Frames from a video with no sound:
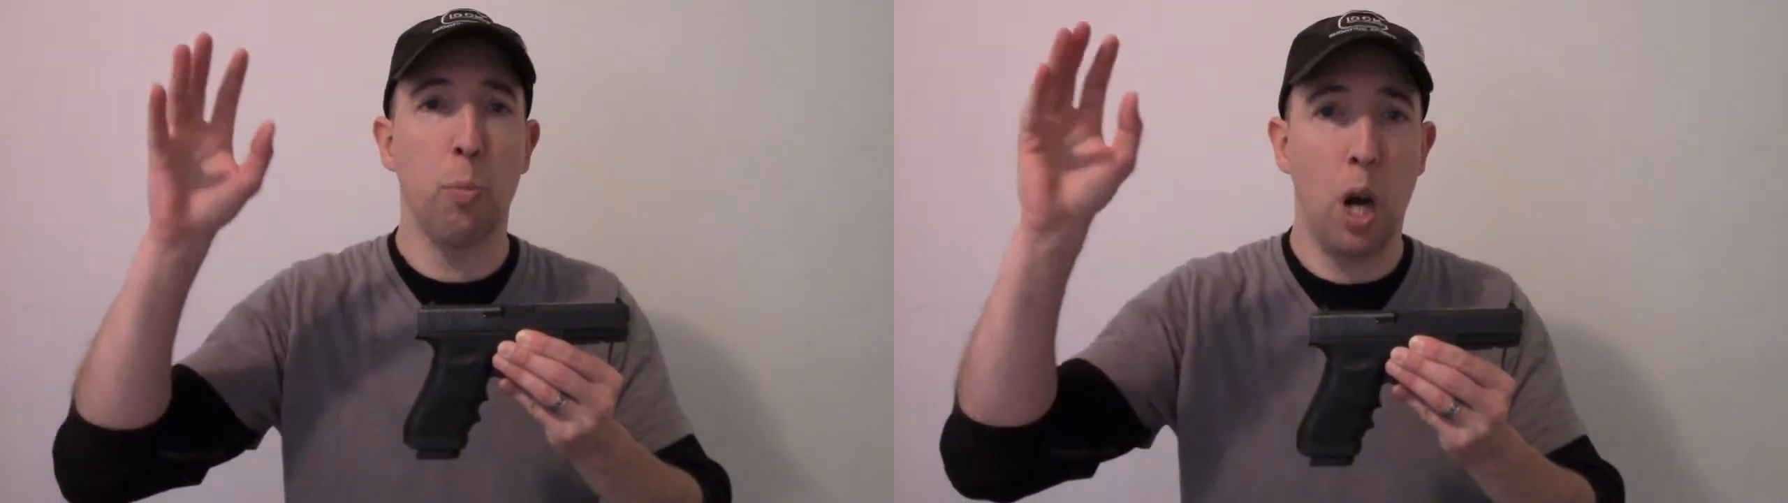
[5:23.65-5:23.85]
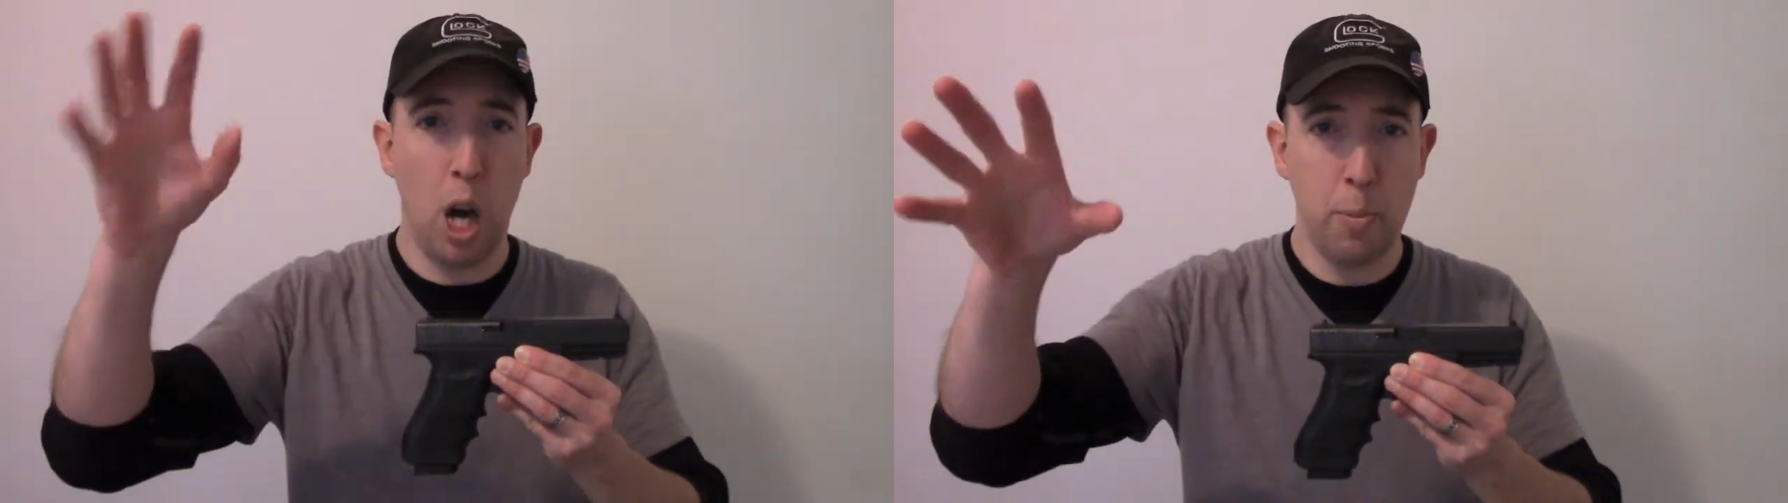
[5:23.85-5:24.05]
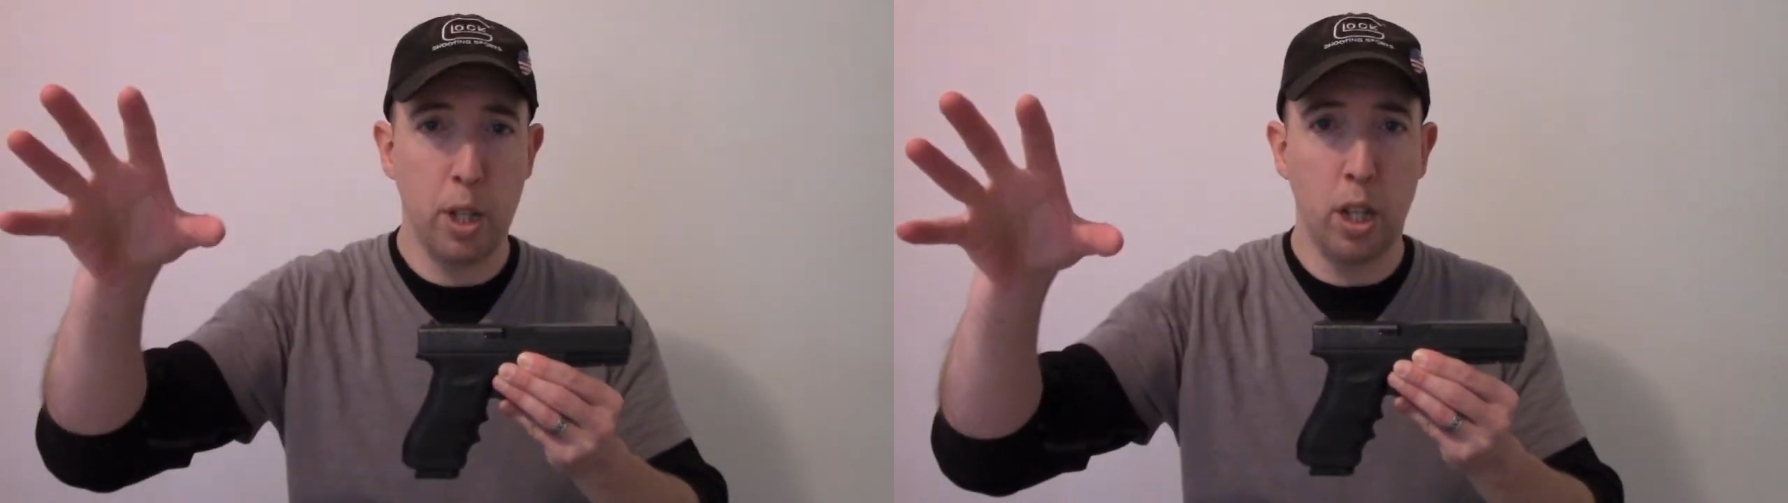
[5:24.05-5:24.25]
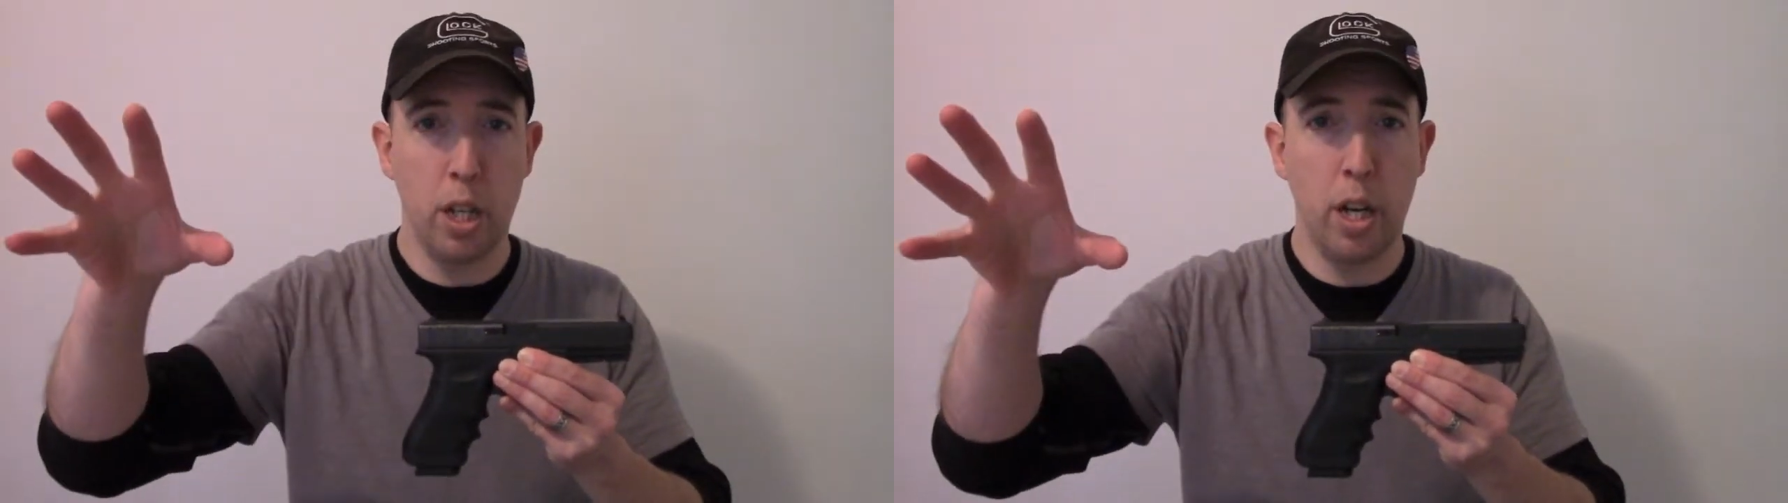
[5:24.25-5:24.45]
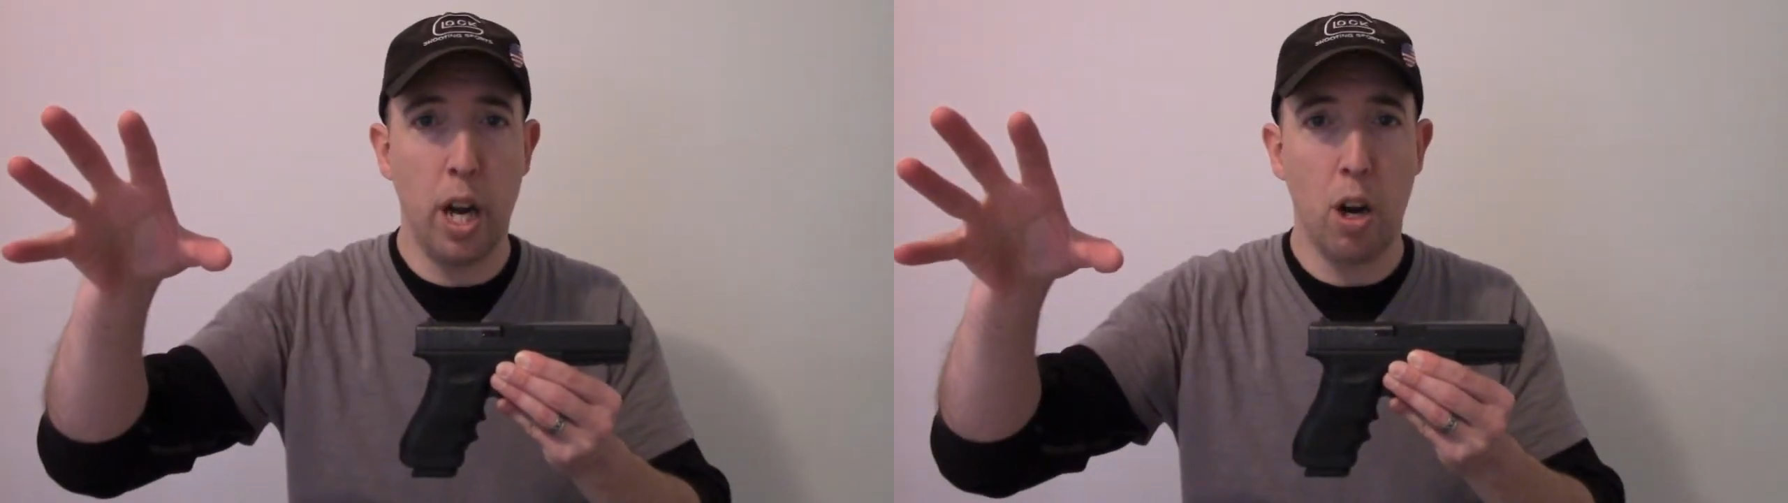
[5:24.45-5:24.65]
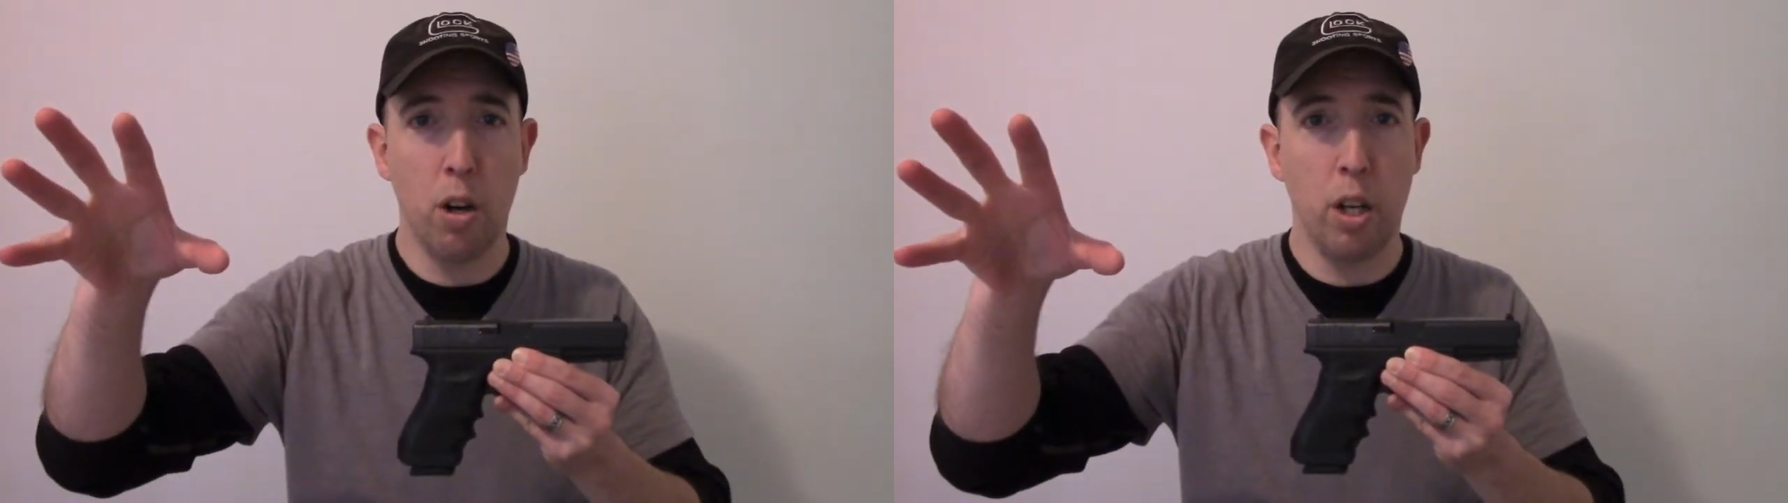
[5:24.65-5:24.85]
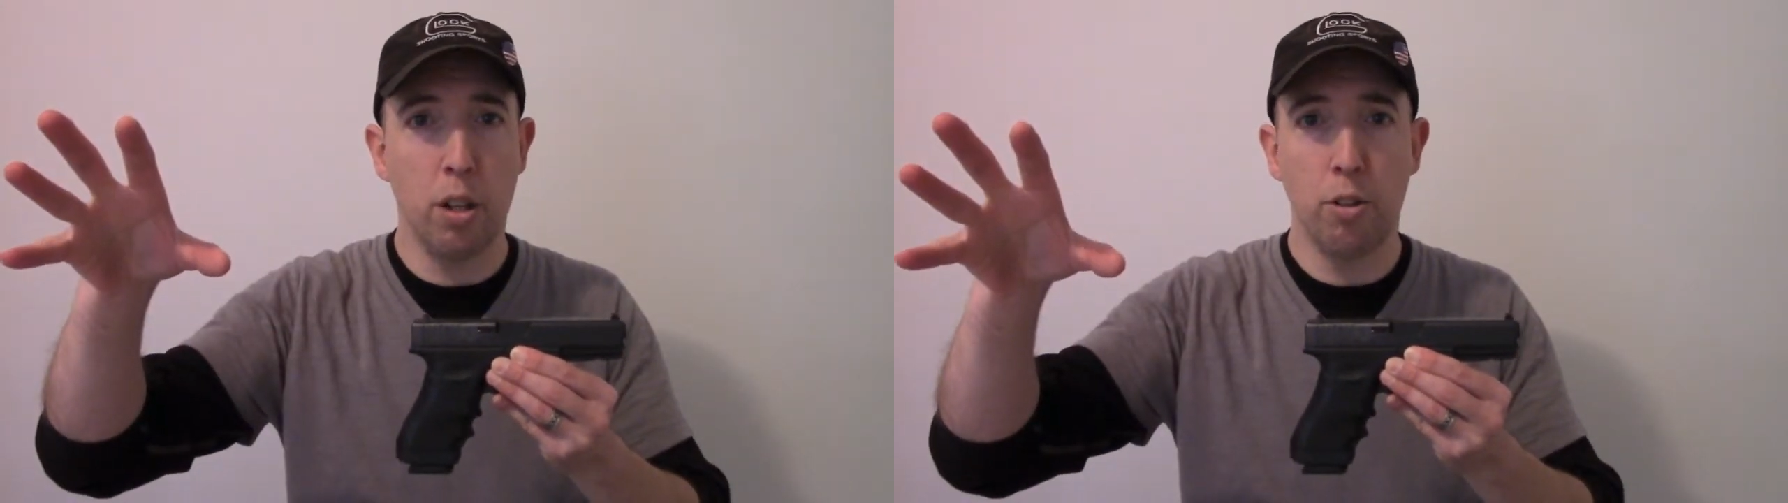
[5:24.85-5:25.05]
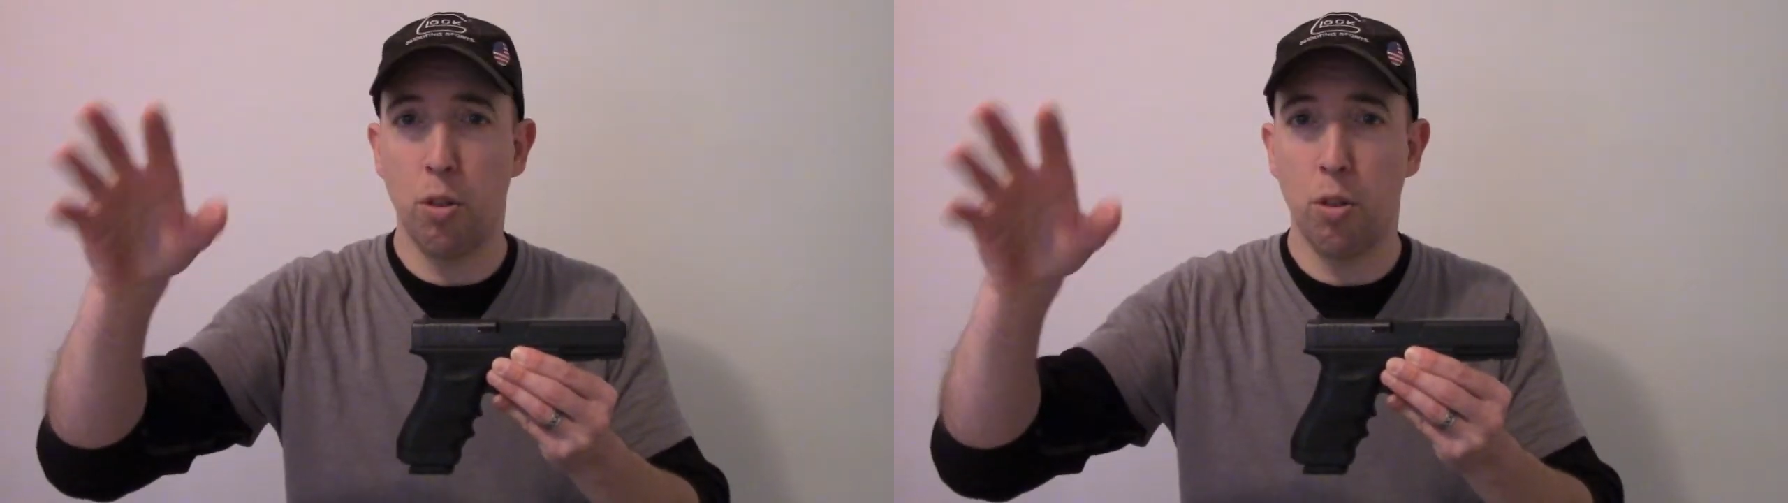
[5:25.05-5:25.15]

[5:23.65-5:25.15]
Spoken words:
populated areas.